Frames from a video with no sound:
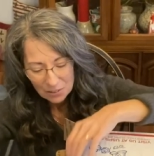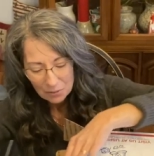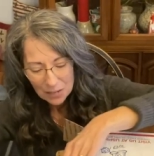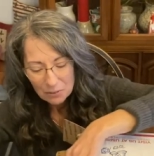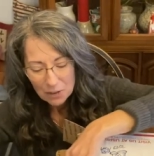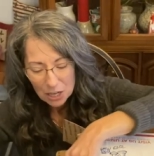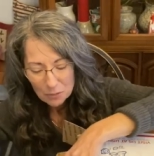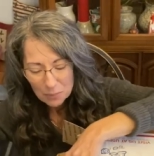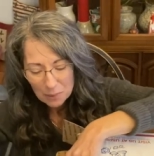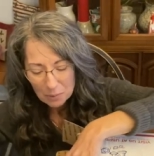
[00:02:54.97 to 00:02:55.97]
We want to
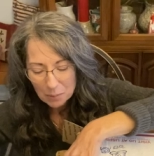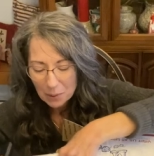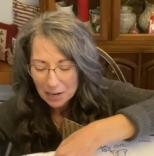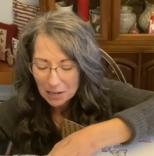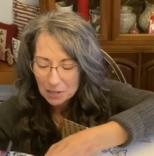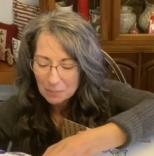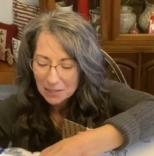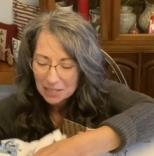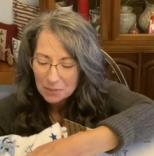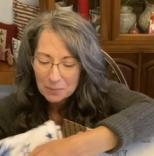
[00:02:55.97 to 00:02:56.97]
be prepared
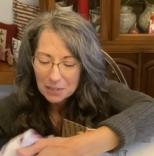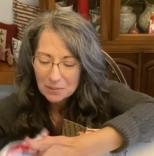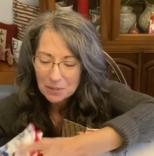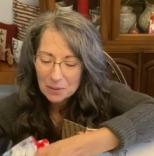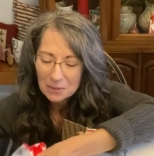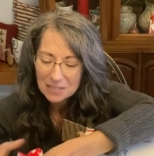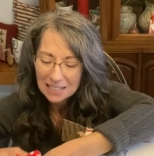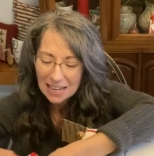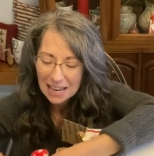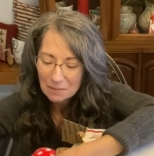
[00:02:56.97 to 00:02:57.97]
because we don't know what's
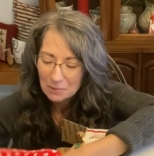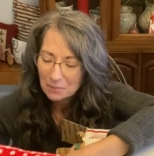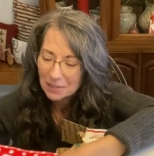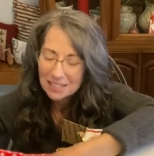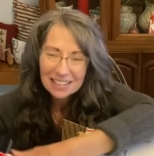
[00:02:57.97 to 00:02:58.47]
going to happen with the